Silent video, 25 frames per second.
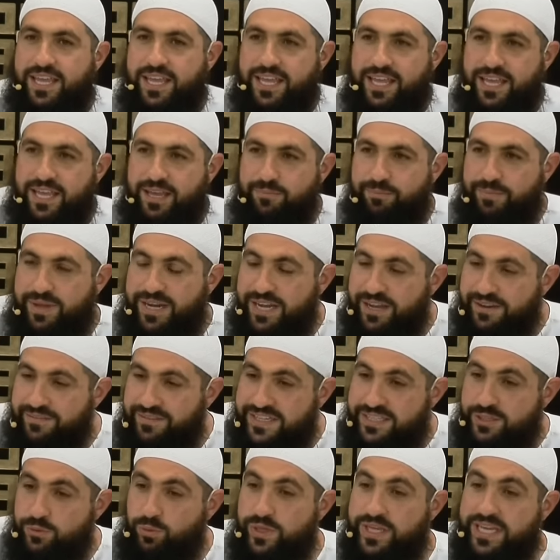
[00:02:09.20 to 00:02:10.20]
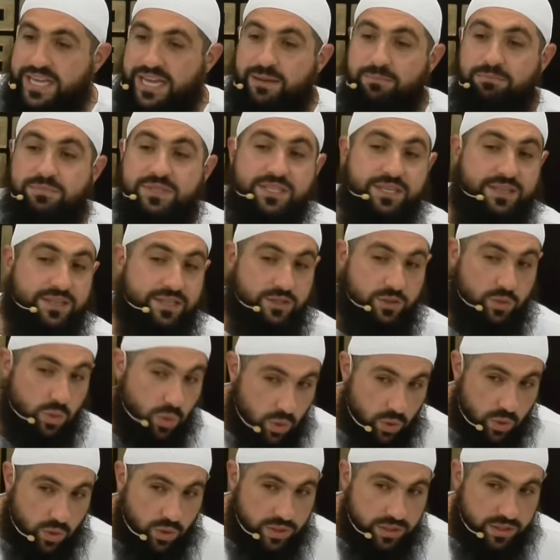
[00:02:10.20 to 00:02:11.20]
Many of us, we come to the
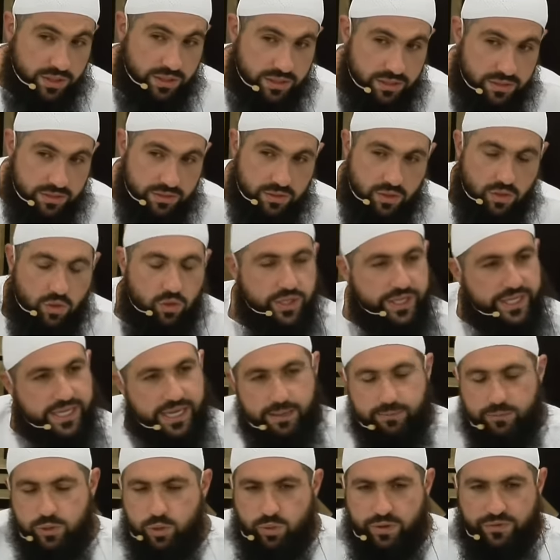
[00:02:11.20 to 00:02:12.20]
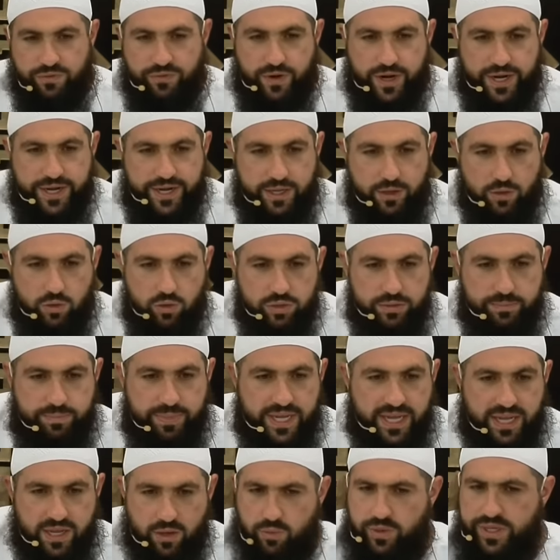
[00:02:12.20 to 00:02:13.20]
talk, or you come to a Friday
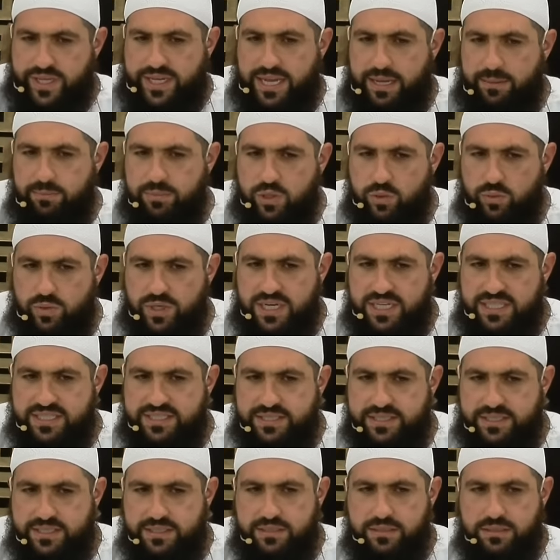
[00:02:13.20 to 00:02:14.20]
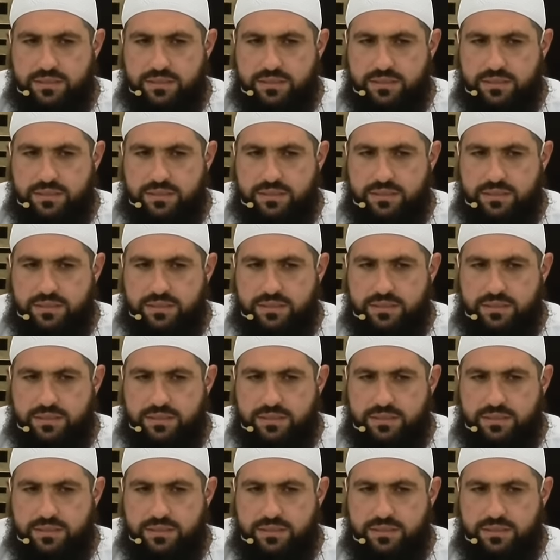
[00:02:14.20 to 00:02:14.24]
khutbah, or you come to a lesson,